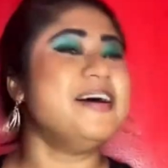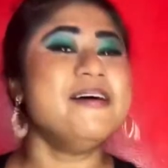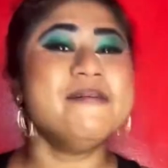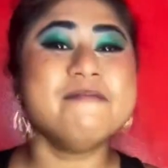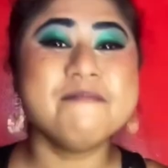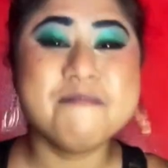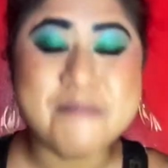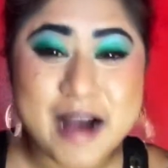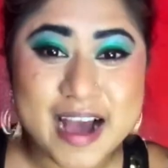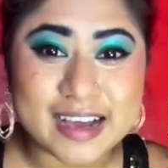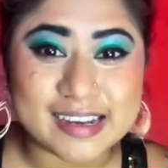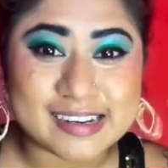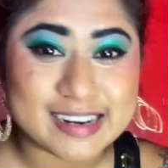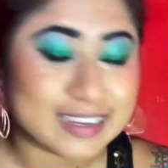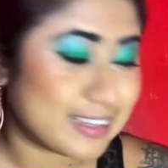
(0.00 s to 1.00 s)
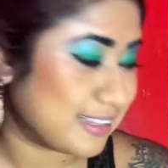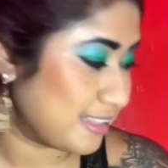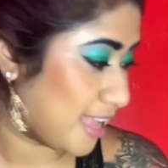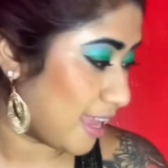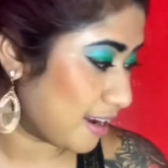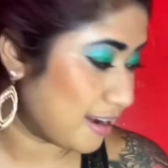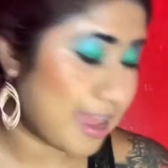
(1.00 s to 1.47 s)
But it's
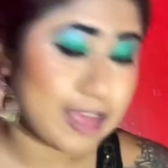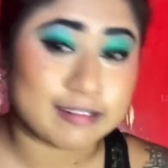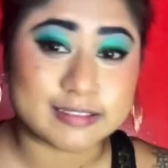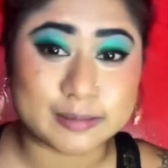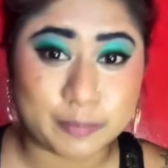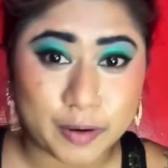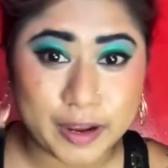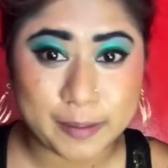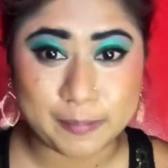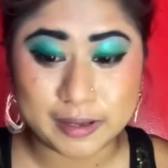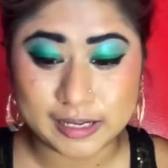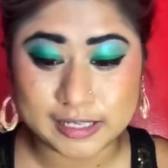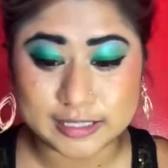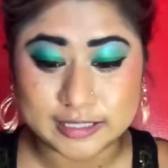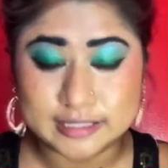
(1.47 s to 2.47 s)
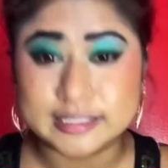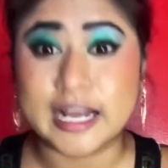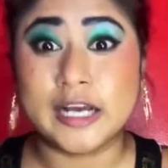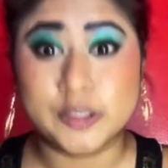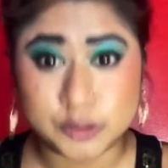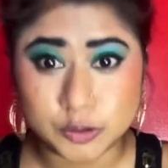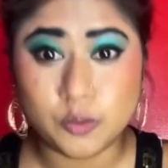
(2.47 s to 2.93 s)
not a lot of spraying because I
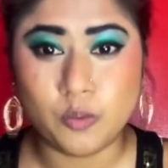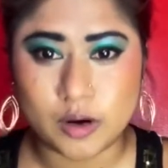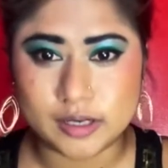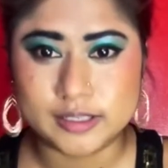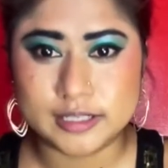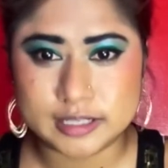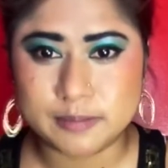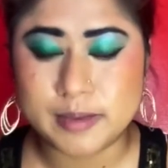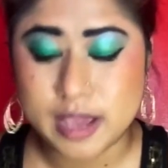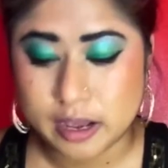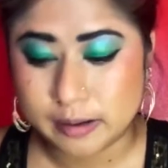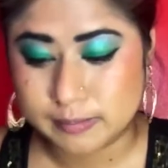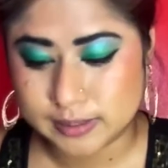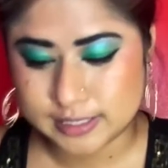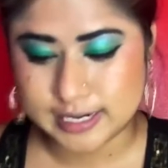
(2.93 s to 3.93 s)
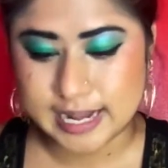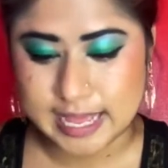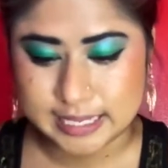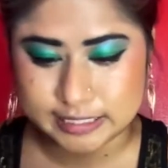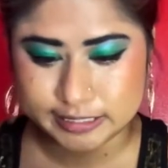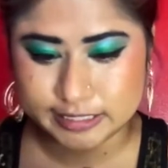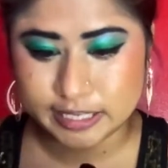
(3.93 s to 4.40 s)
do want this makeup to
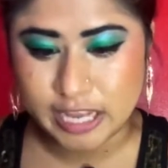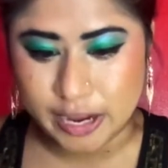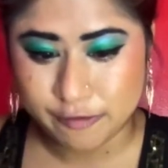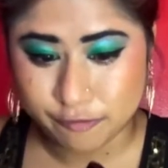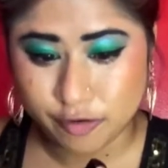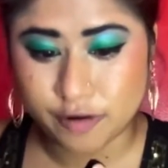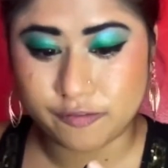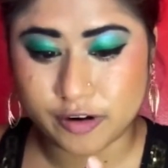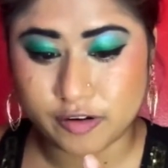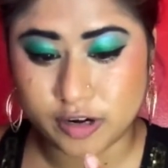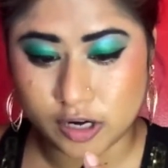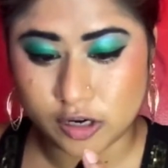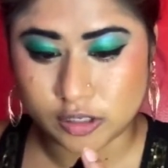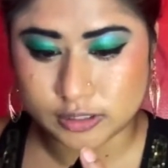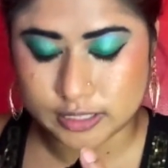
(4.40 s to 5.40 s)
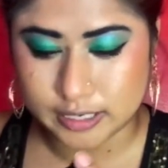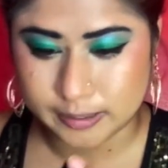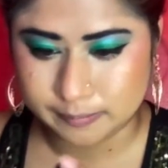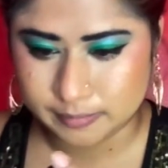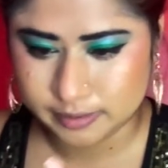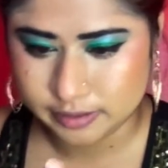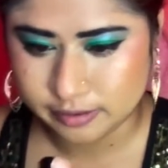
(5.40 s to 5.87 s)
last for a very long time.
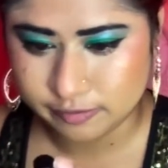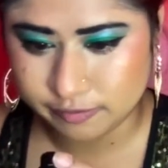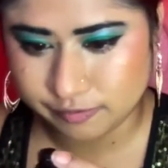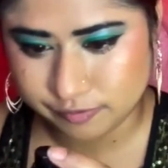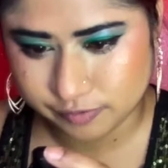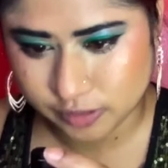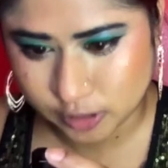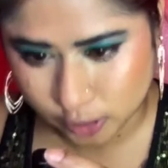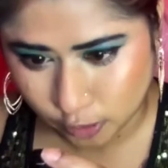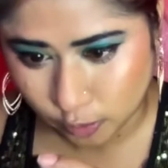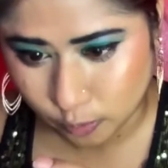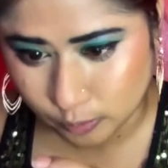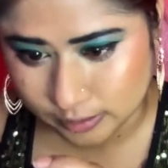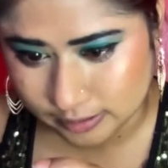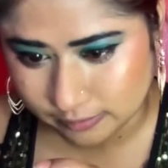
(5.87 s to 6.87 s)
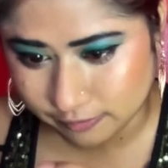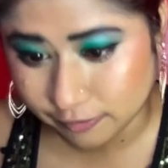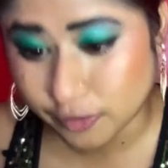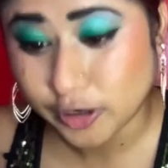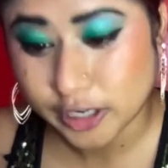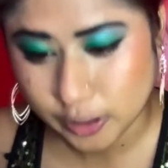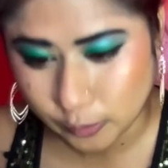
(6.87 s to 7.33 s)
For
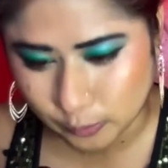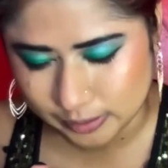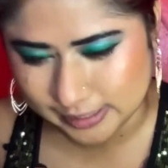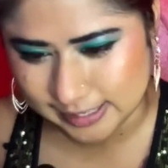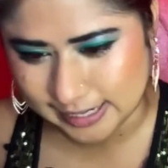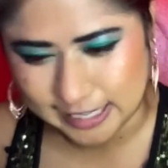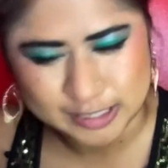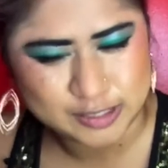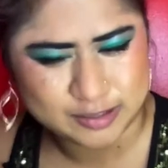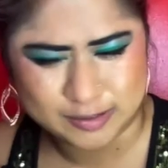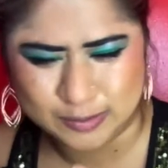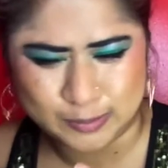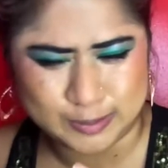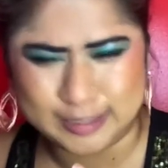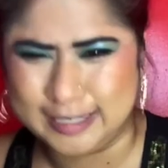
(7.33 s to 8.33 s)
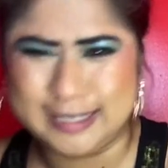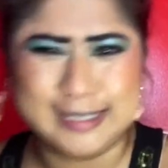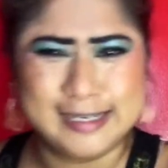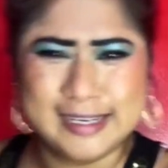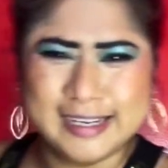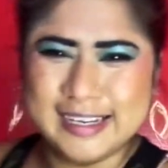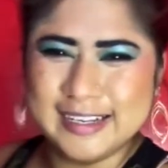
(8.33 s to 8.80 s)
the whole day, not to the whole day.
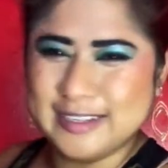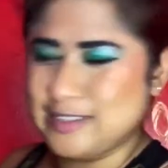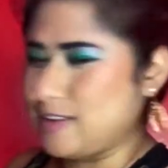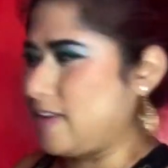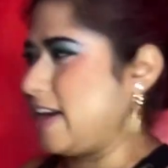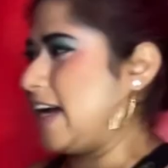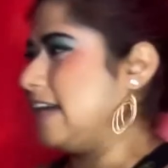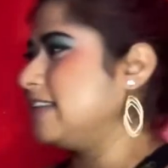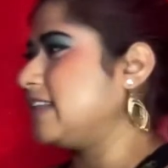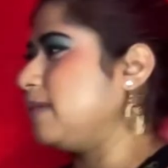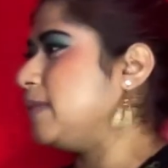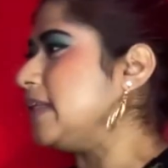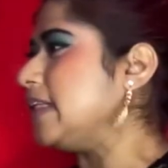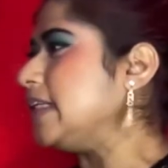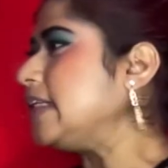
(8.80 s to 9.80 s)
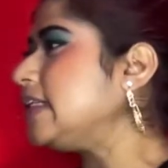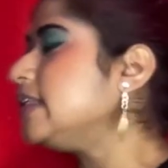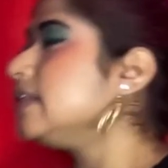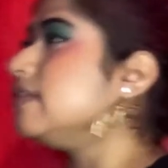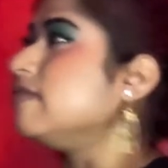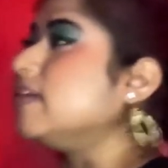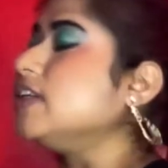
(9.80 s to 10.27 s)
Sorry guys, I'm a little in a
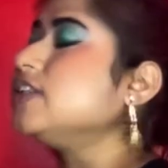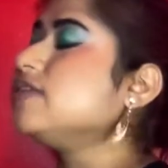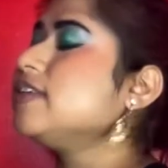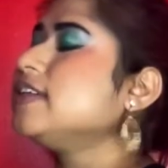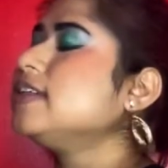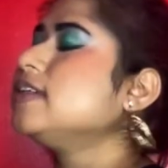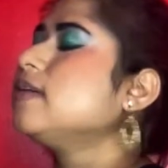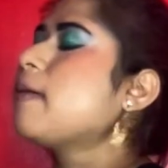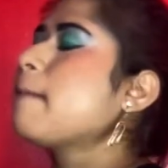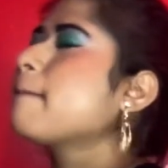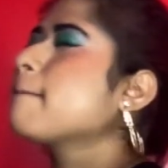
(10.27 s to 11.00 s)
rush right now.